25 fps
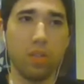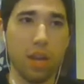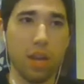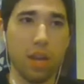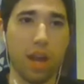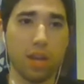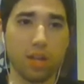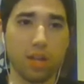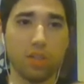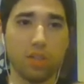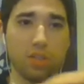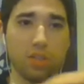the
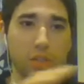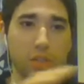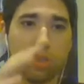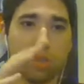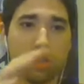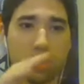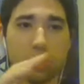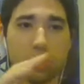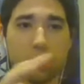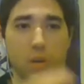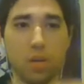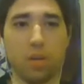oxygen
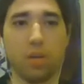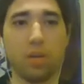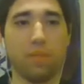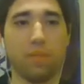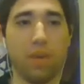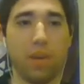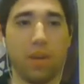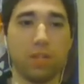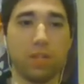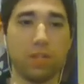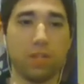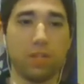destroyer
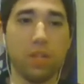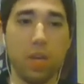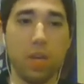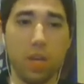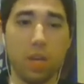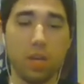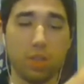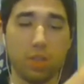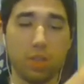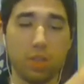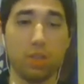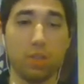device
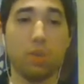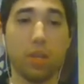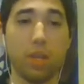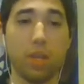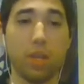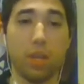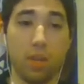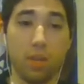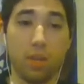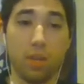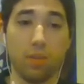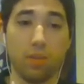to
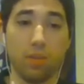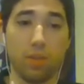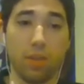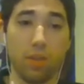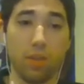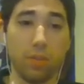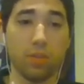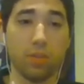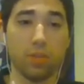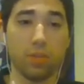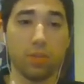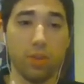kill
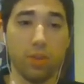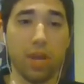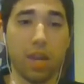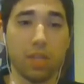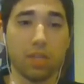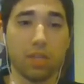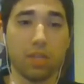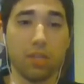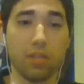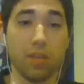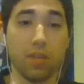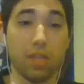the original
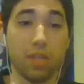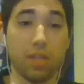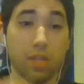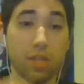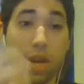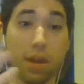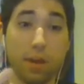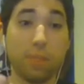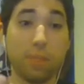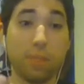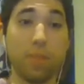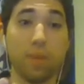Godzilla, and he
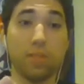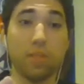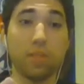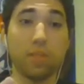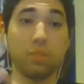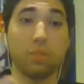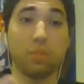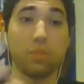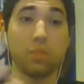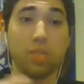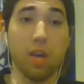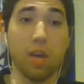
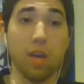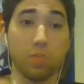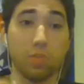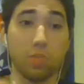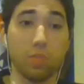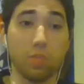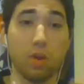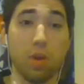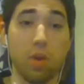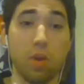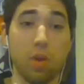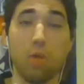sacrifices himself
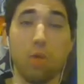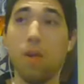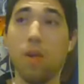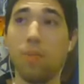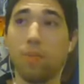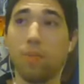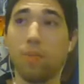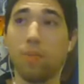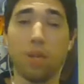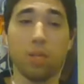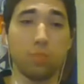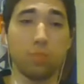so
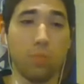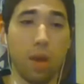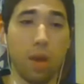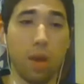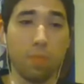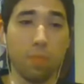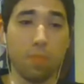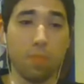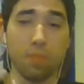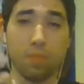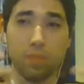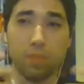that his
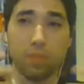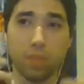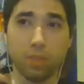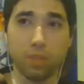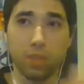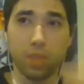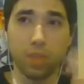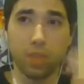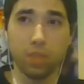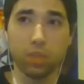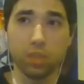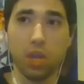weapon,
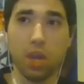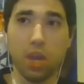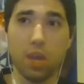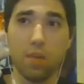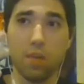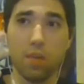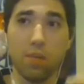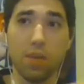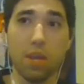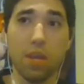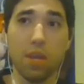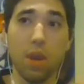because
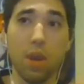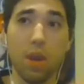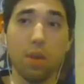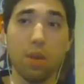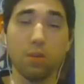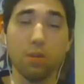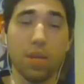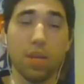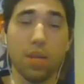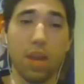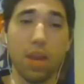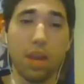he
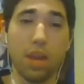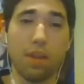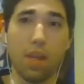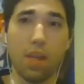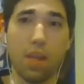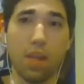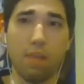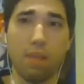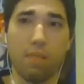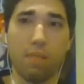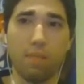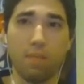knows that
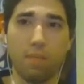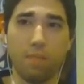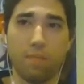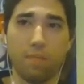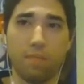if